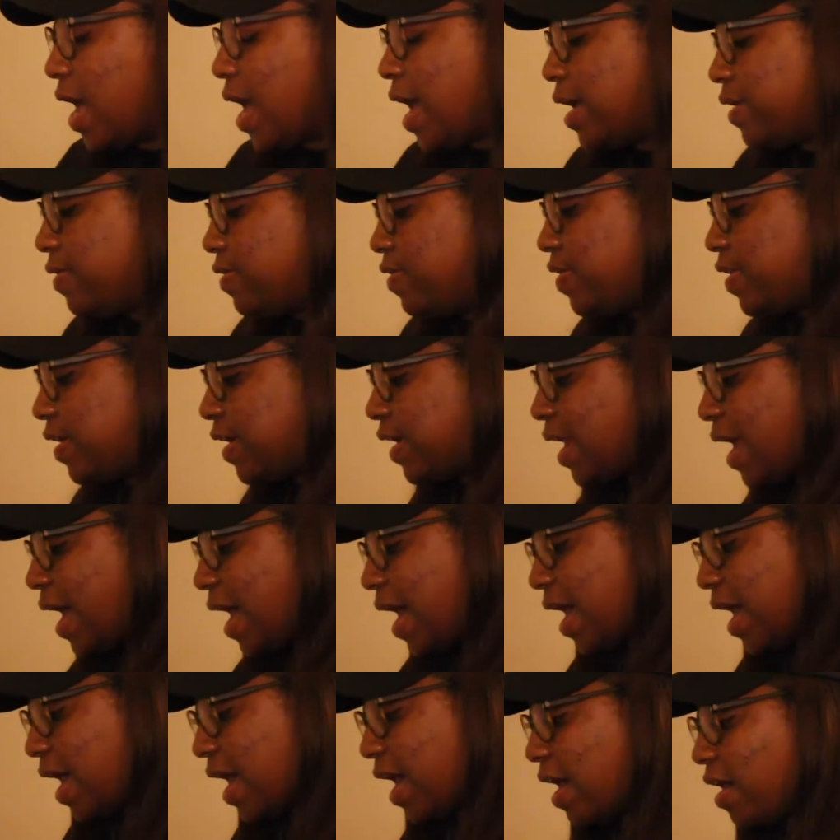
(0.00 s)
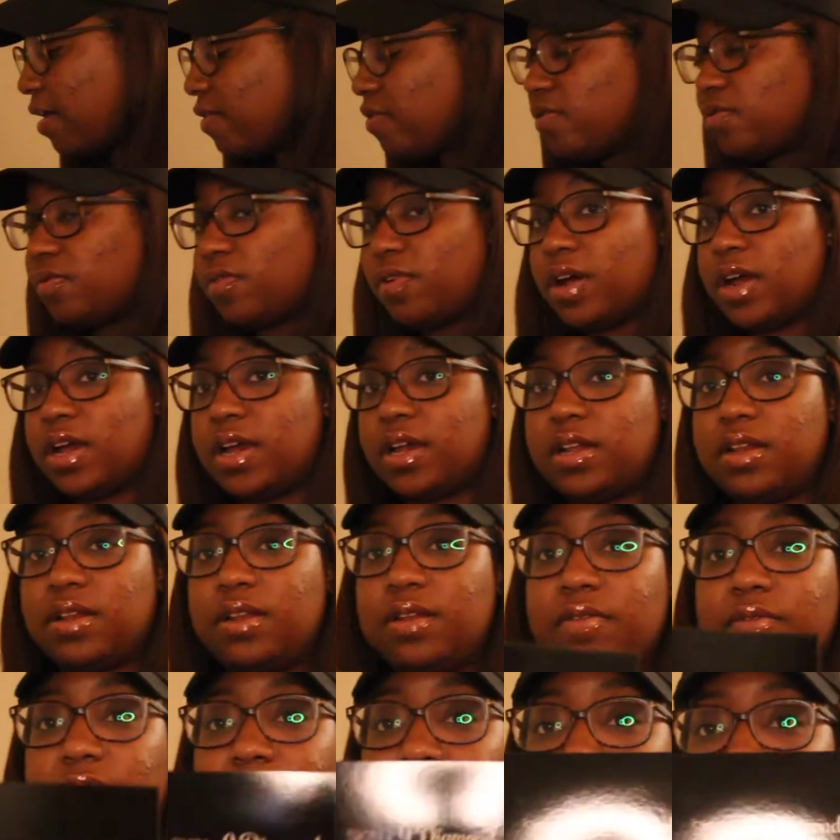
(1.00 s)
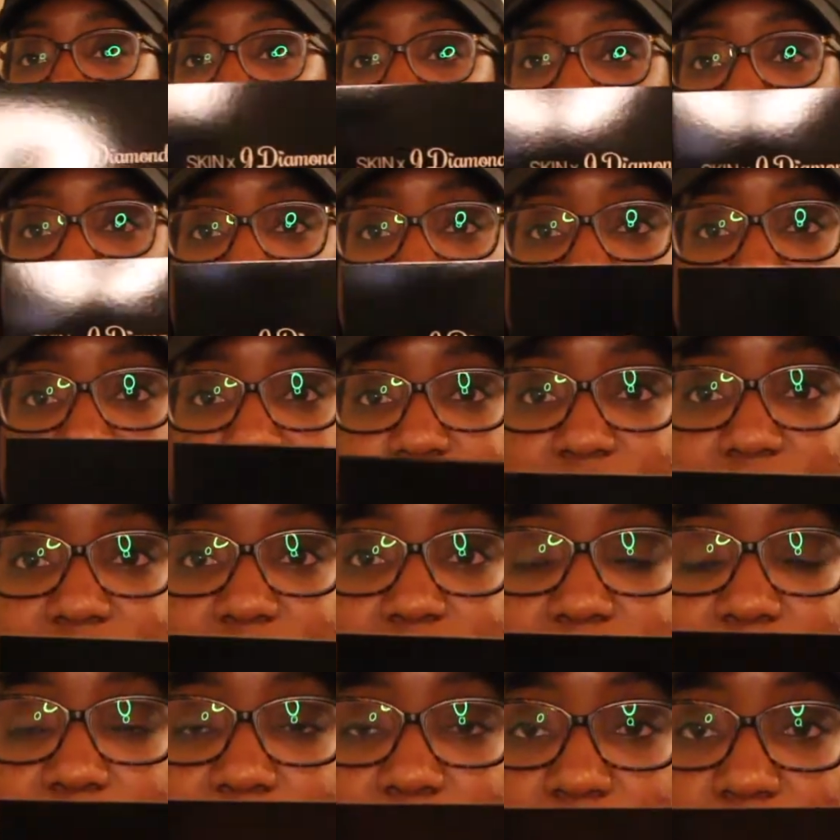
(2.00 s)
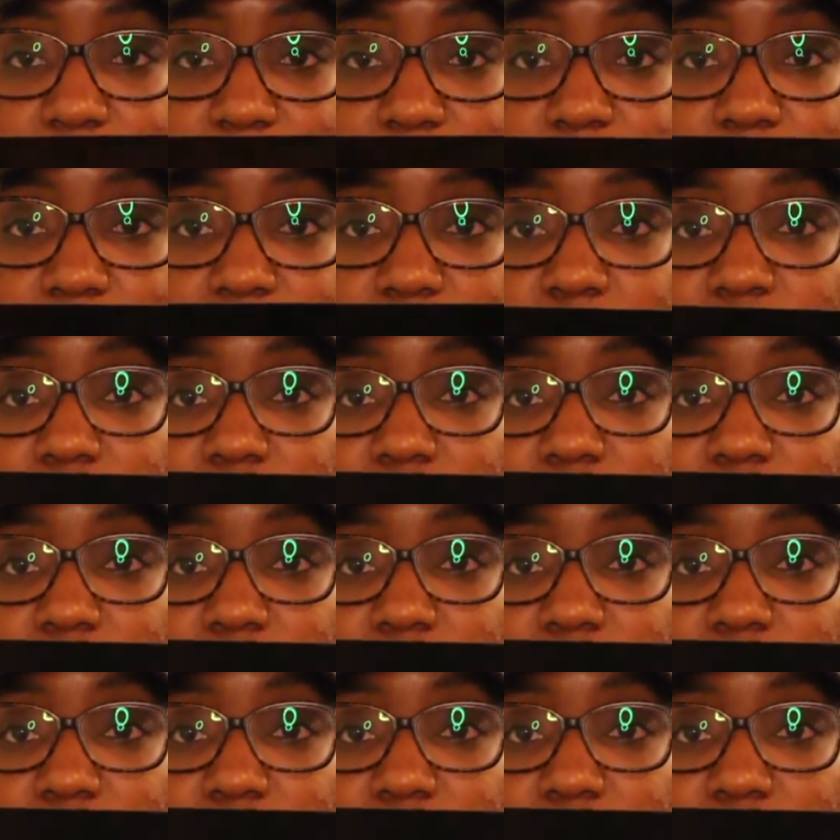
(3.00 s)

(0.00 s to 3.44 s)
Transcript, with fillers: and then I have one for my skincare.